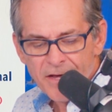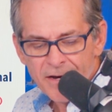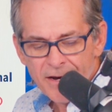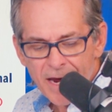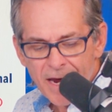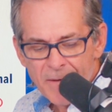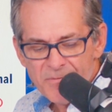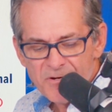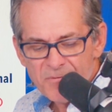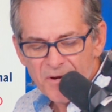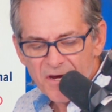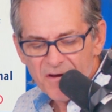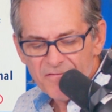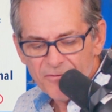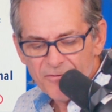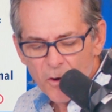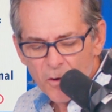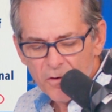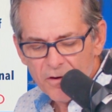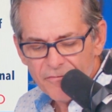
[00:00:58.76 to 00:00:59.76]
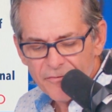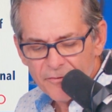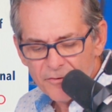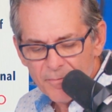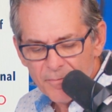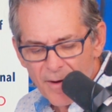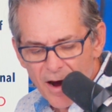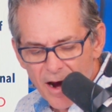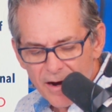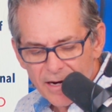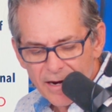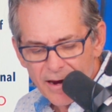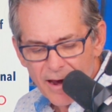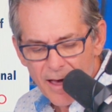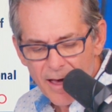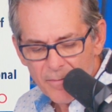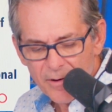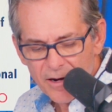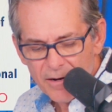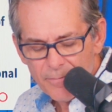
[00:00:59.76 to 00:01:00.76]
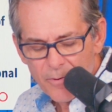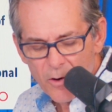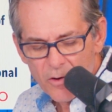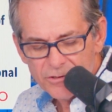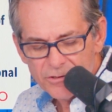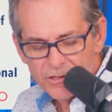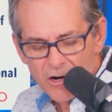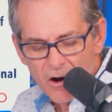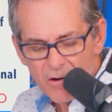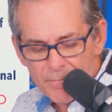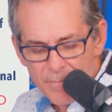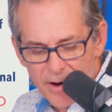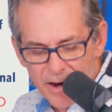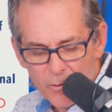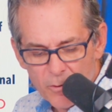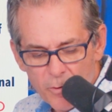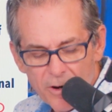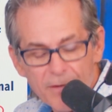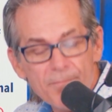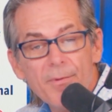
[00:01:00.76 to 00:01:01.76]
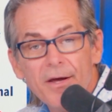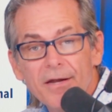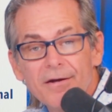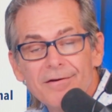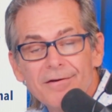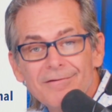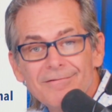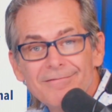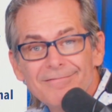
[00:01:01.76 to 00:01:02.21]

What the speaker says: the names being floated for the Biden cabinet posts are Meg Whitman.